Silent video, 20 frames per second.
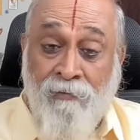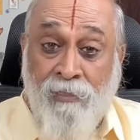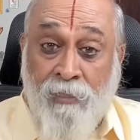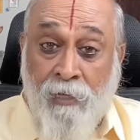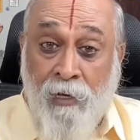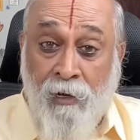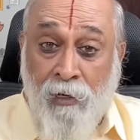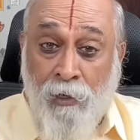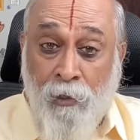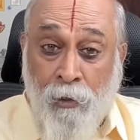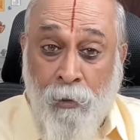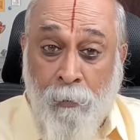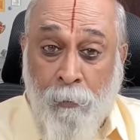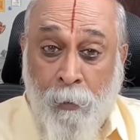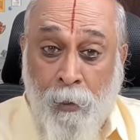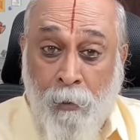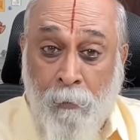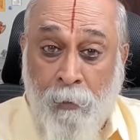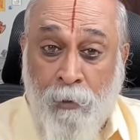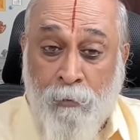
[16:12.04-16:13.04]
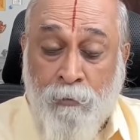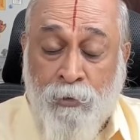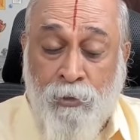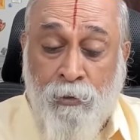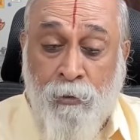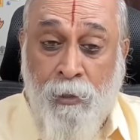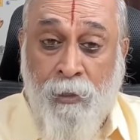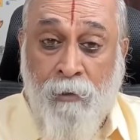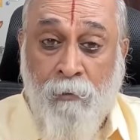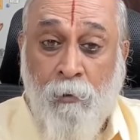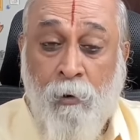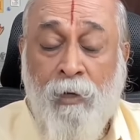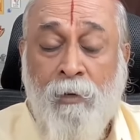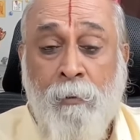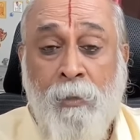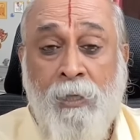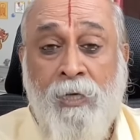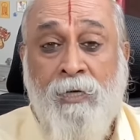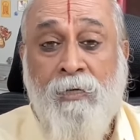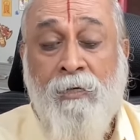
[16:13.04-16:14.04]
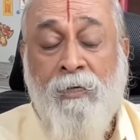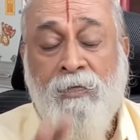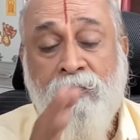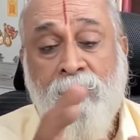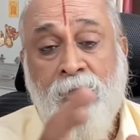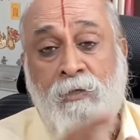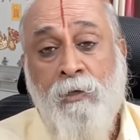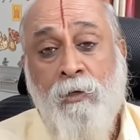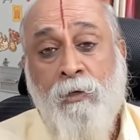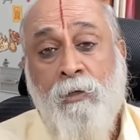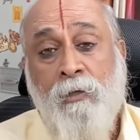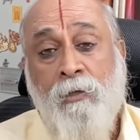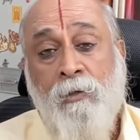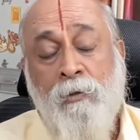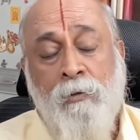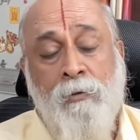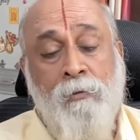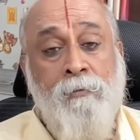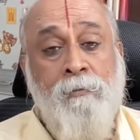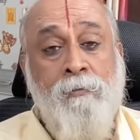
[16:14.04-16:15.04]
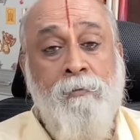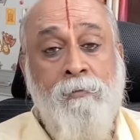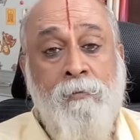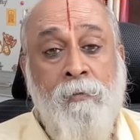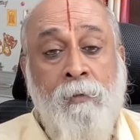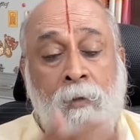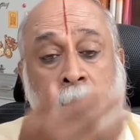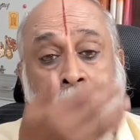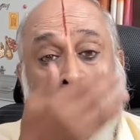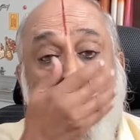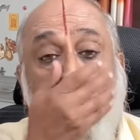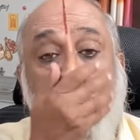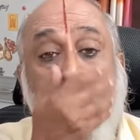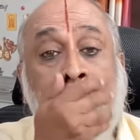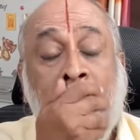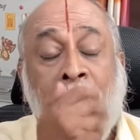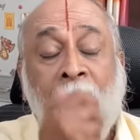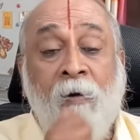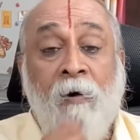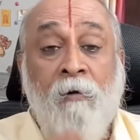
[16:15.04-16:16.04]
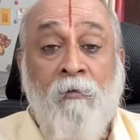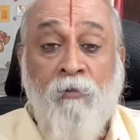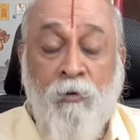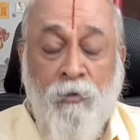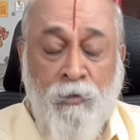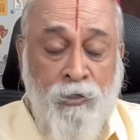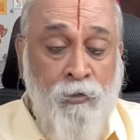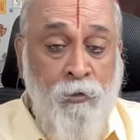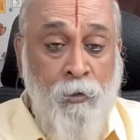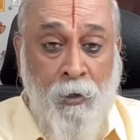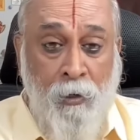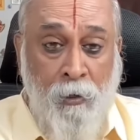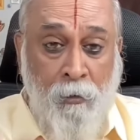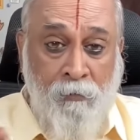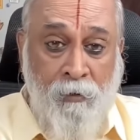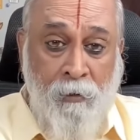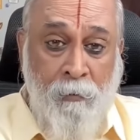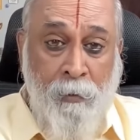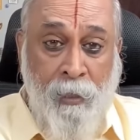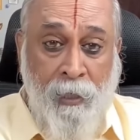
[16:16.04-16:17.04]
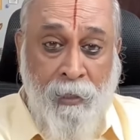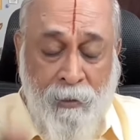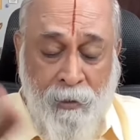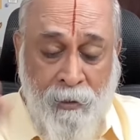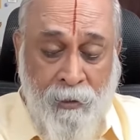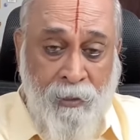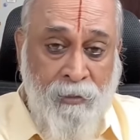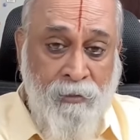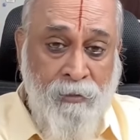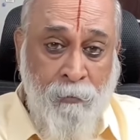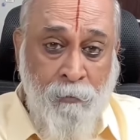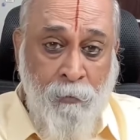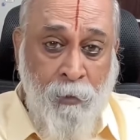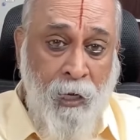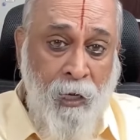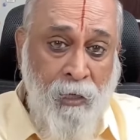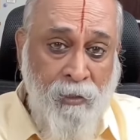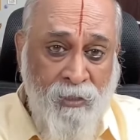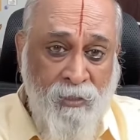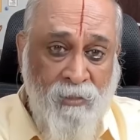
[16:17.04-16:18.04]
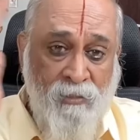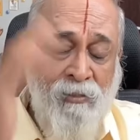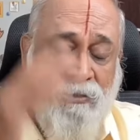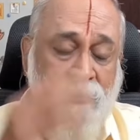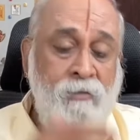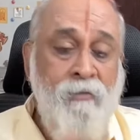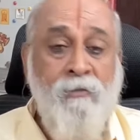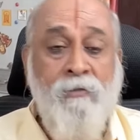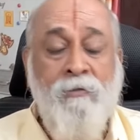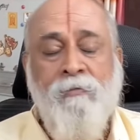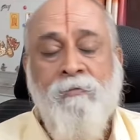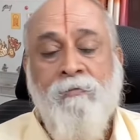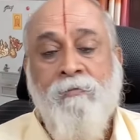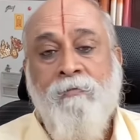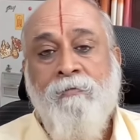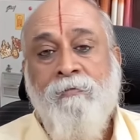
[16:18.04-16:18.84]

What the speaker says: With all your problems today, what meditation you can do? Of course, you all will be attending some classes.